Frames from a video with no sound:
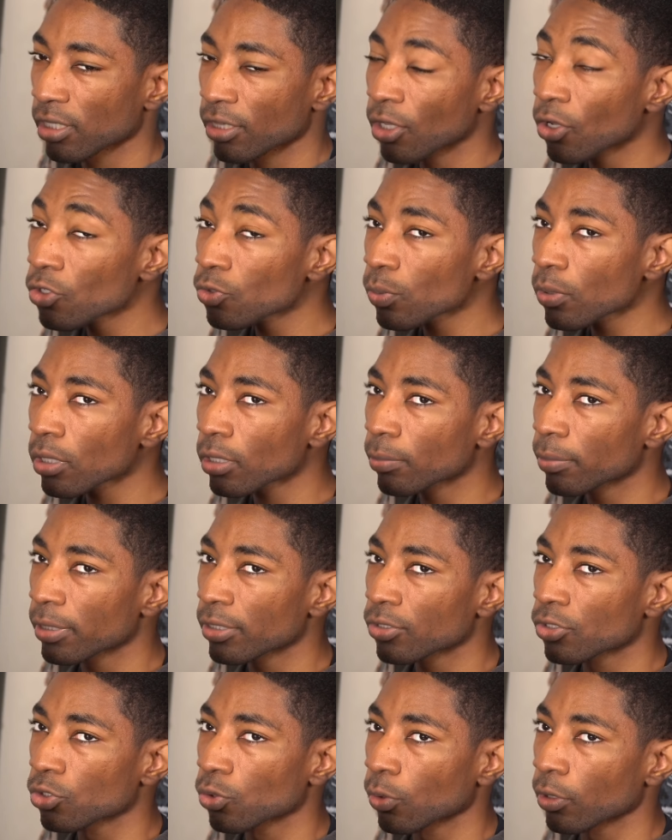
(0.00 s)
those were a
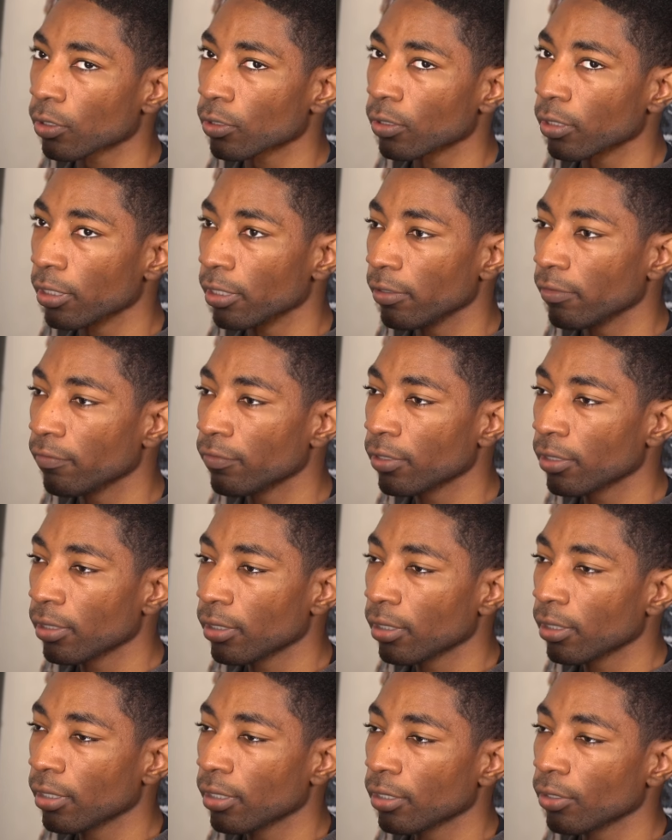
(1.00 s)
bit shorter lived.
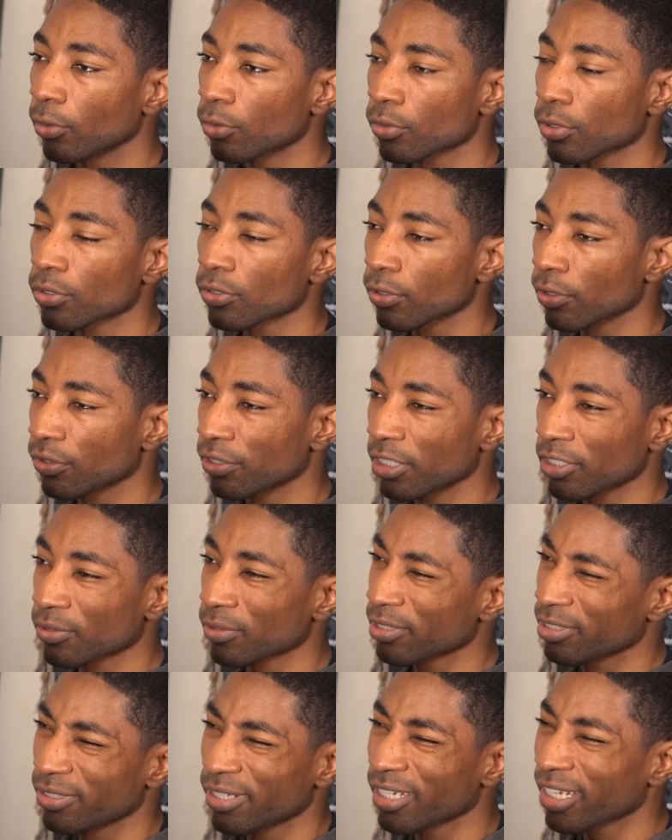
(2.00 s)
Those are those little things
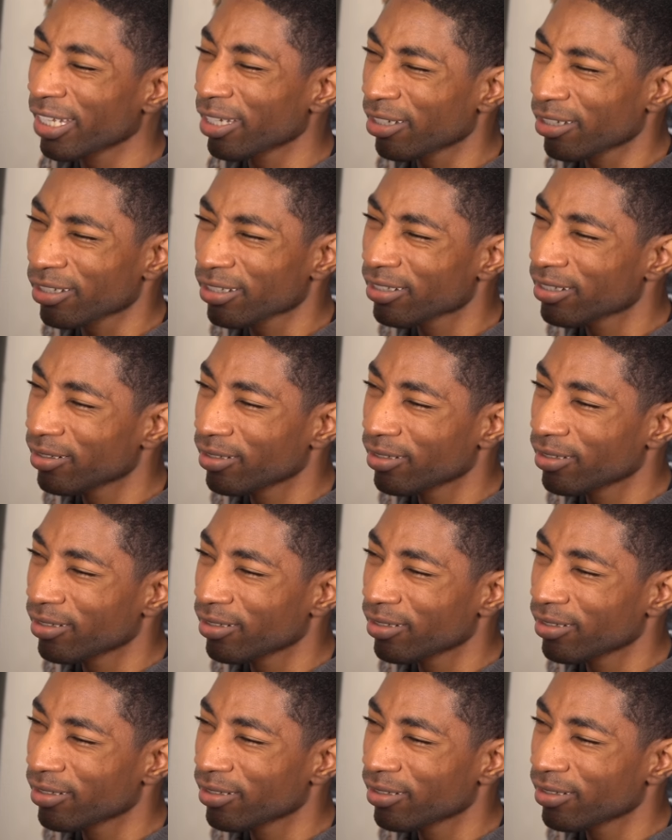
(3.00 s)
where you get like,